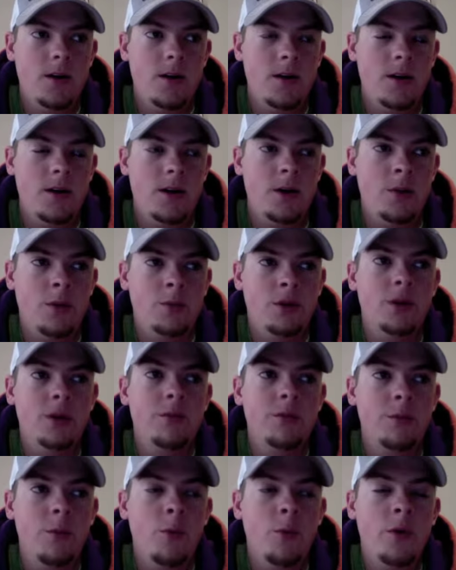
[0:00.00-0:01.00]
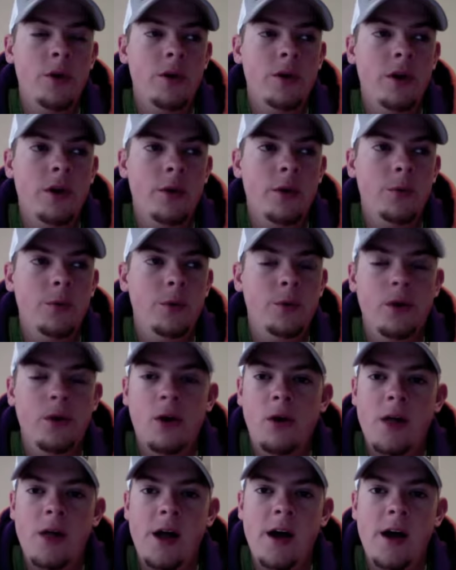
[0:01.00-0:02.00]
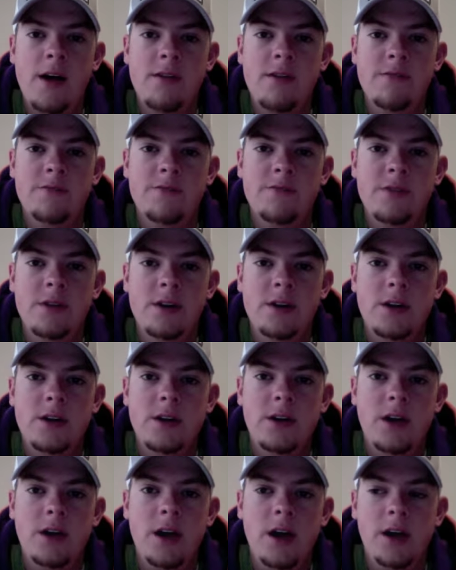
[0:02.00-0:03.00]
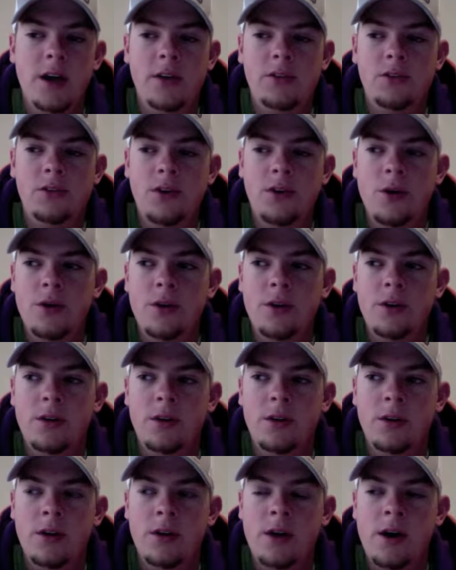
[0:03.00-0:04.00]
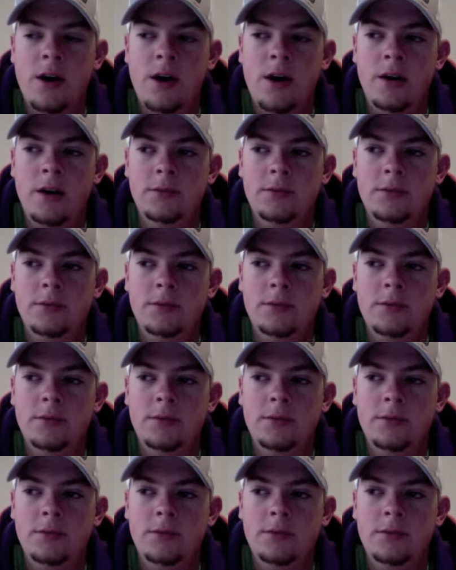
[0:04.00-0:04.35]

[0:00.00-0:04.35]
don't know, I'm looking for a word here. We would all have a certain I